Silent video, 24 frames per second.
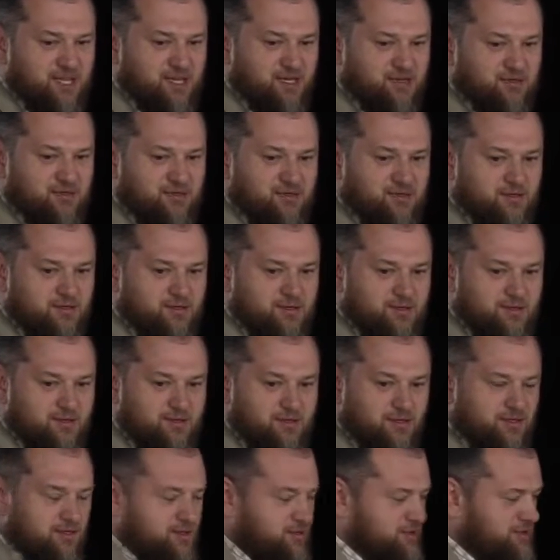are.
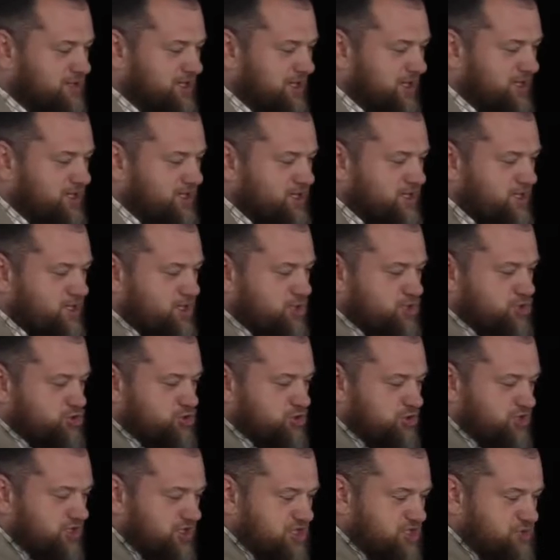Okay,
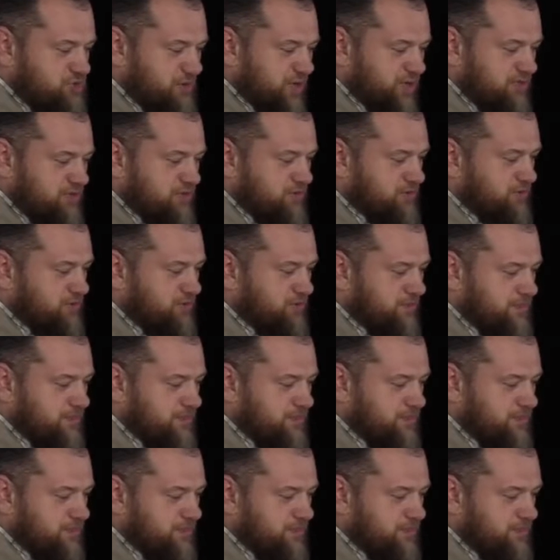so this one,